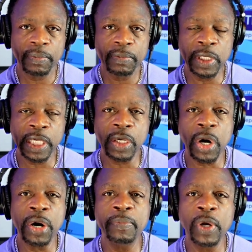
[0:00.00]
You get a
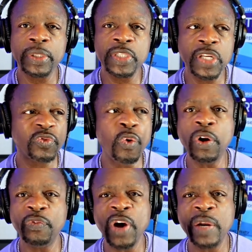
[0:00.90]
carton of milk that says
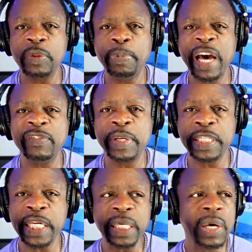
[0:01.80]
fortified with vitamin
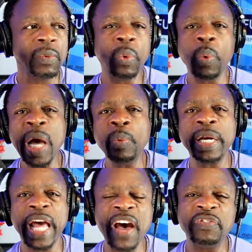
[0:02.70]
D. Well, why would
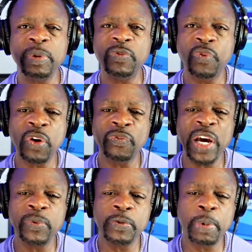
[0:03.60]
it have to be
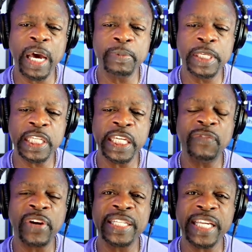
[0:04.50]
fortified with vitamin D
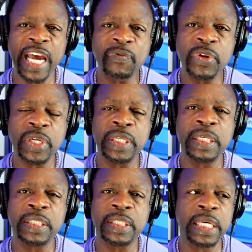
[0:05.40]
if it has everything
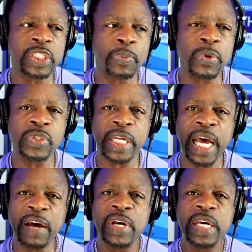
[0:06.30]
it's supposed to
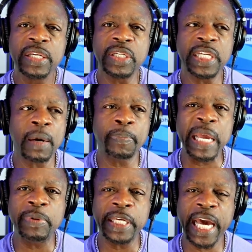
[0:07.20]
have to take a
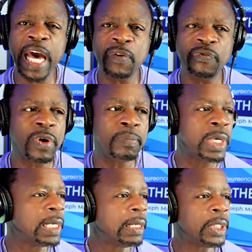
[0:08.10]
baby calf
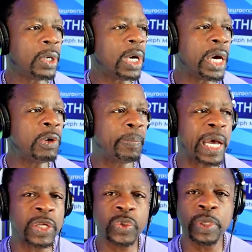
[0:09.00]
from 100
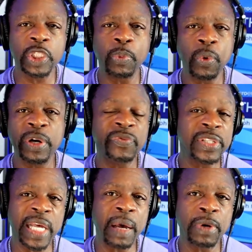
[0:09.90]
pounds when it's born, if
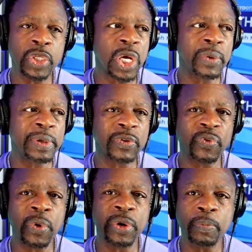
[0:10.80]
it's that much, all the way to
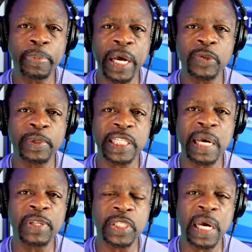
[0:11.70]
400 pounds by the
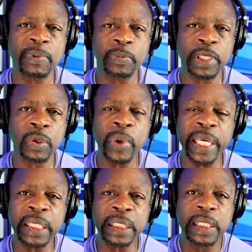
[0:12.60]
time it stops being
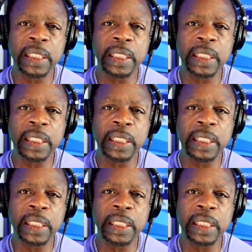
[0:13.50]
weaned?